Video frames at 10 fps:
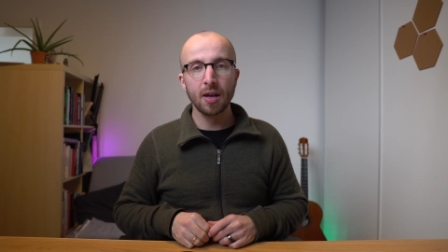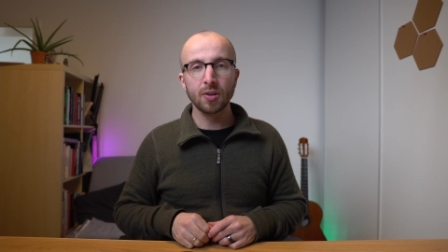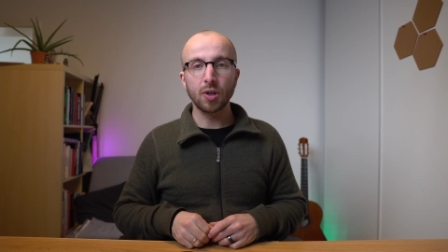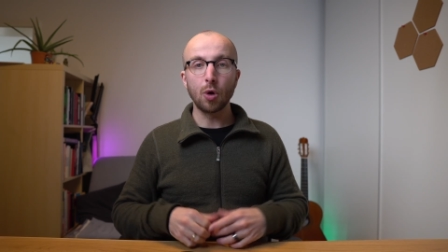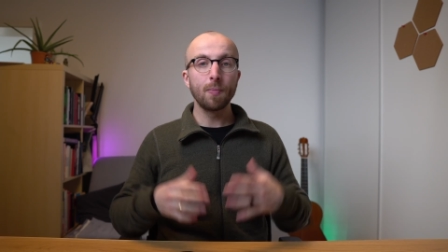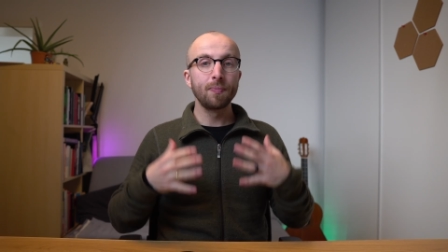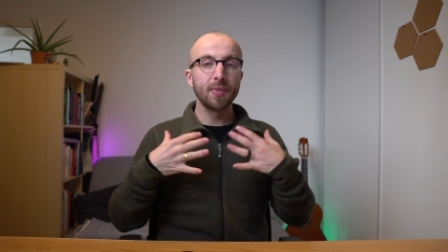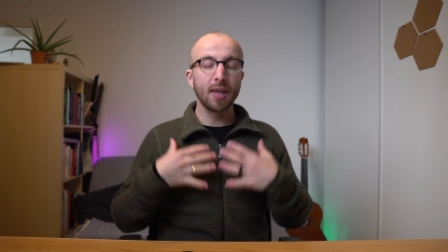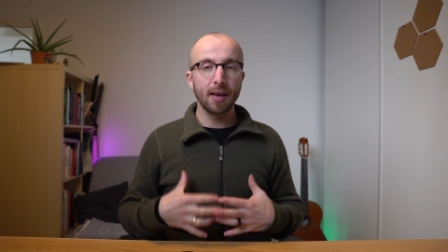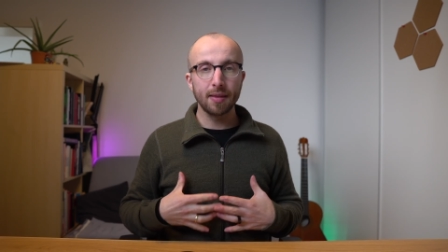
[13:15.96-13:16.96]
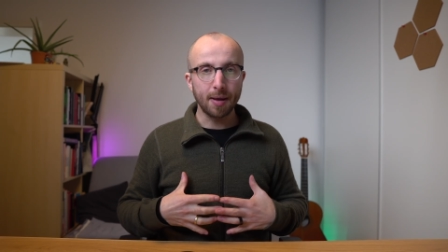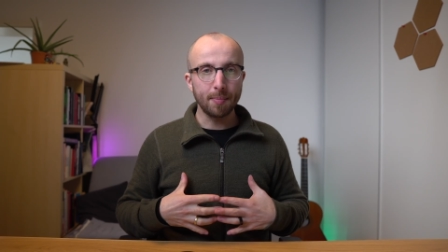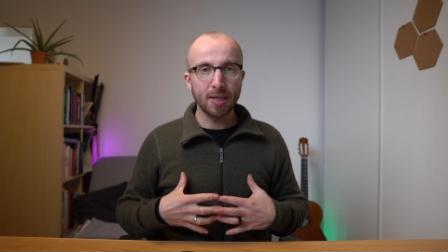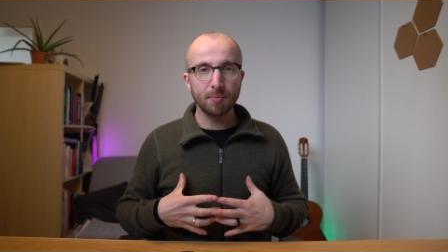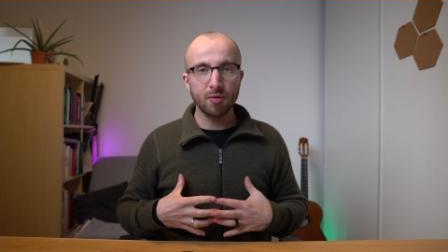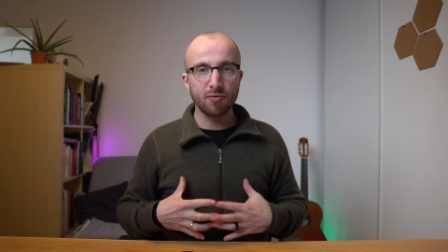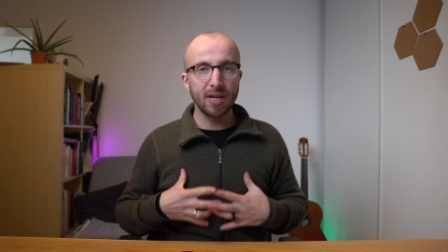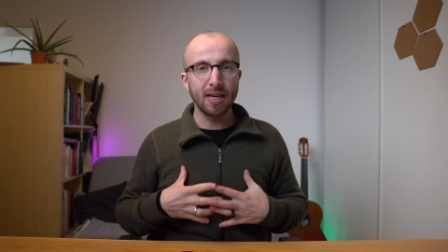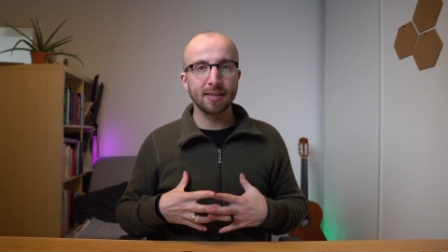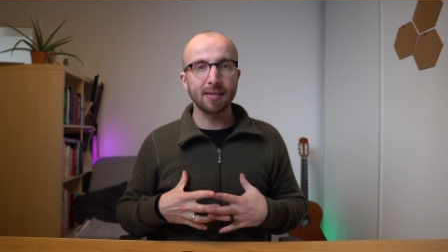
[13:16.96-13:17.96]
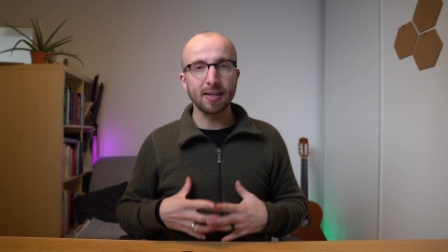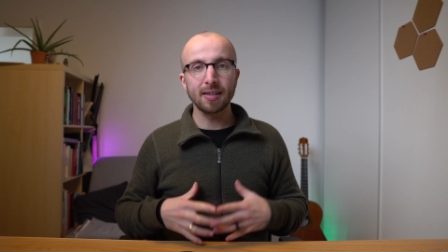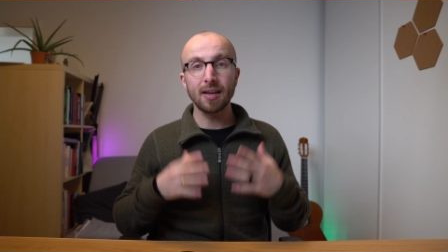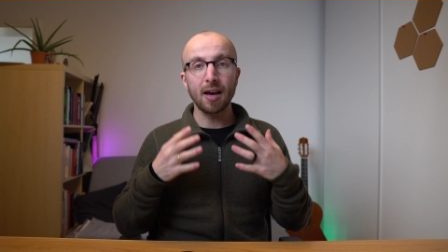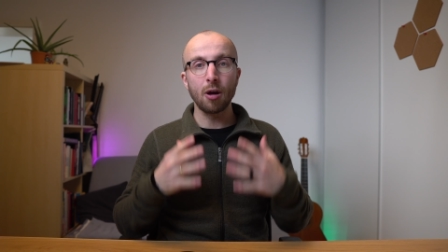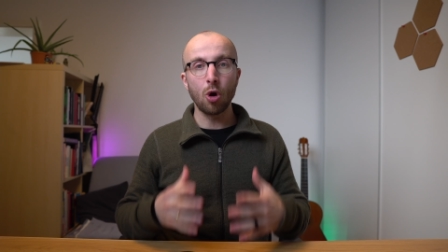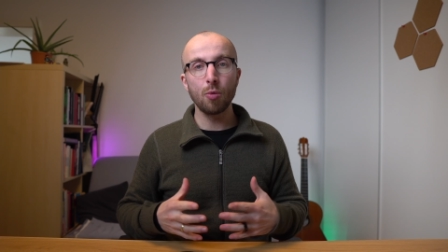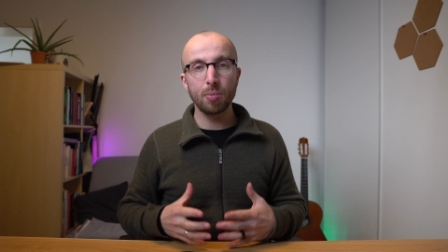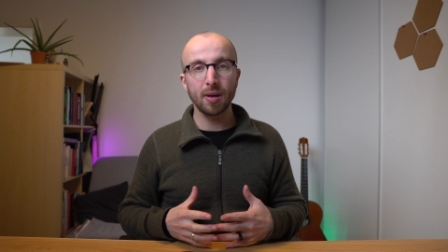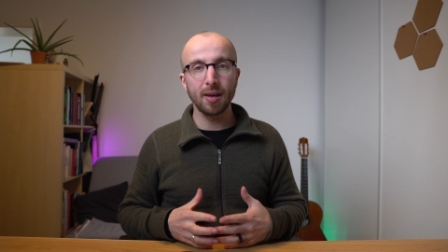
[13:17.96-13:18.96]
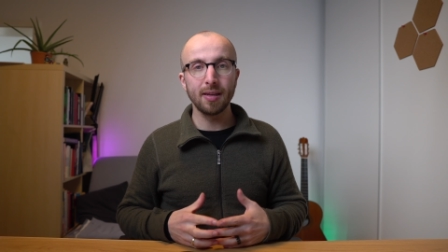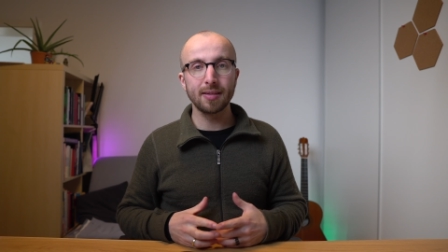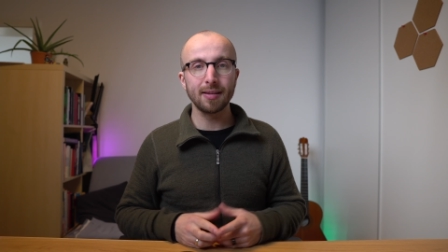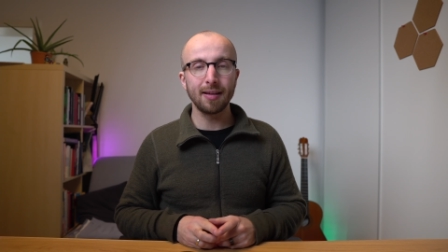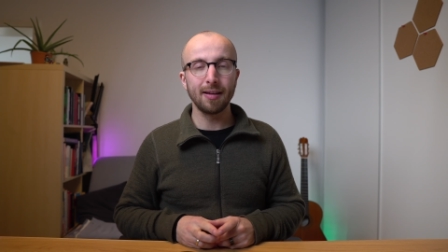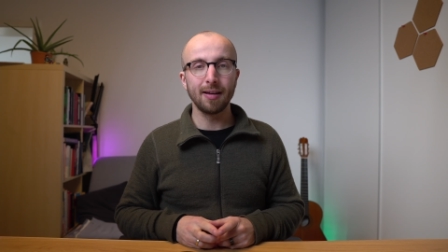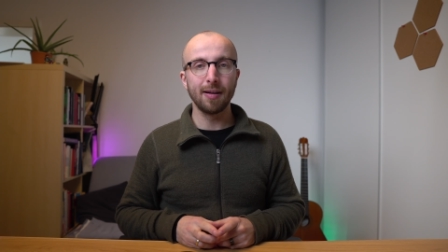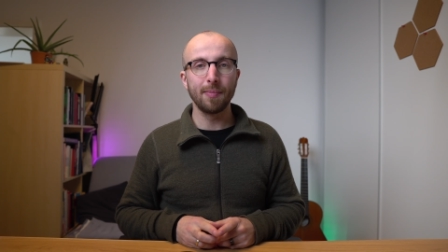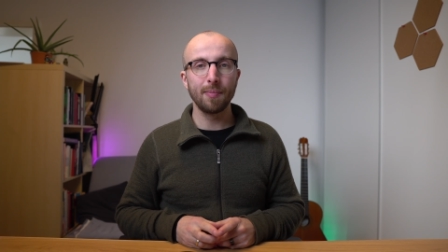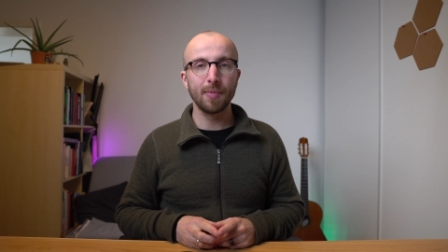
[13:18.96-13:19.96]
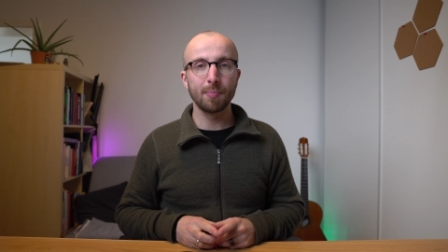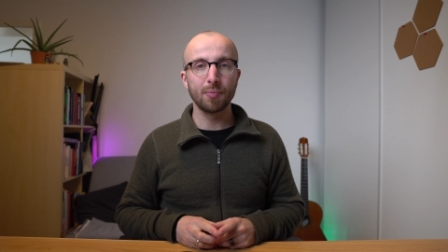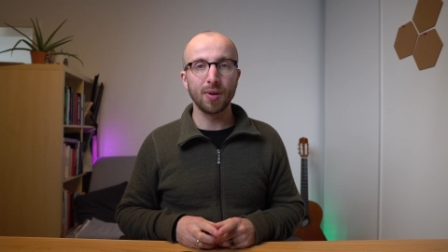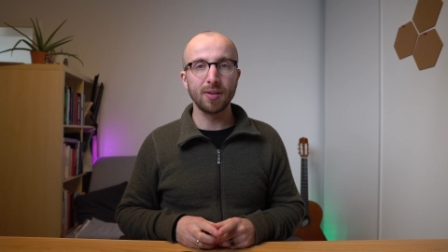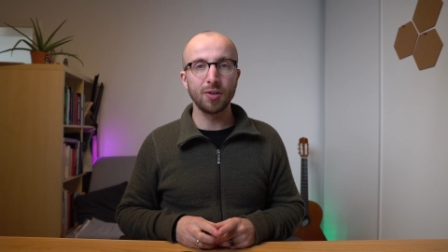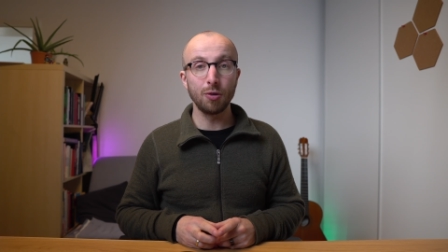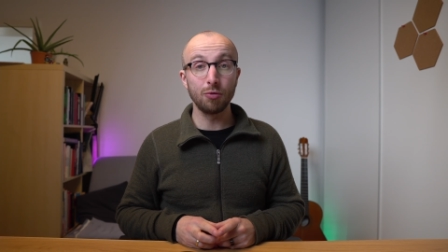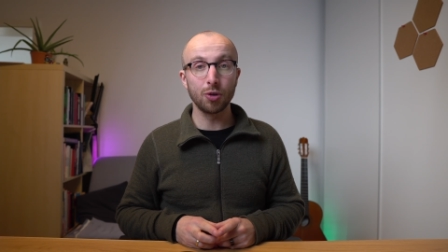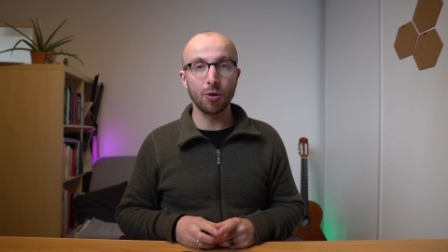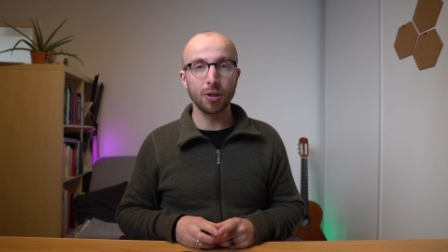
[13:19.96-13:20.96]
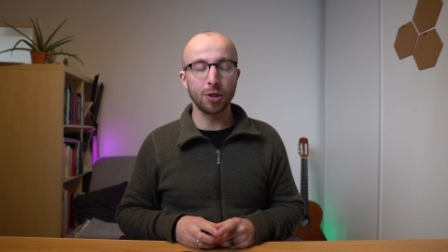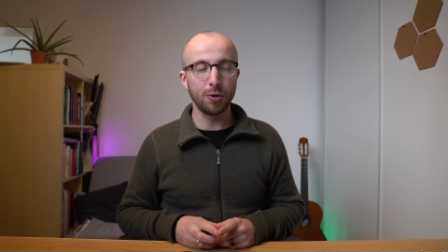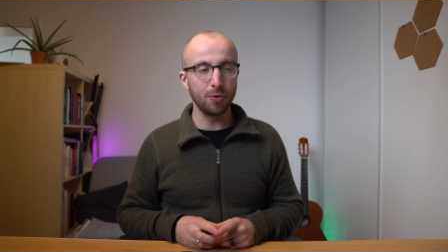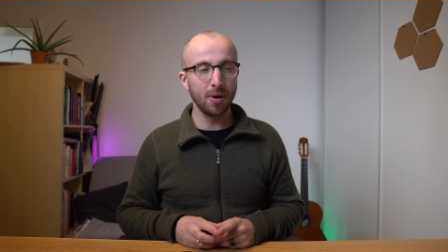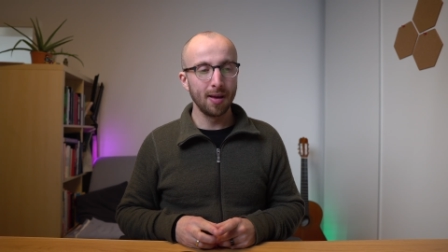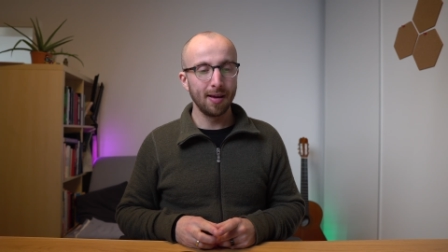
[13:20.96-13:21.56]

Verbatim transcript: So that makes me really excited. I hope it uh, brings you joy too.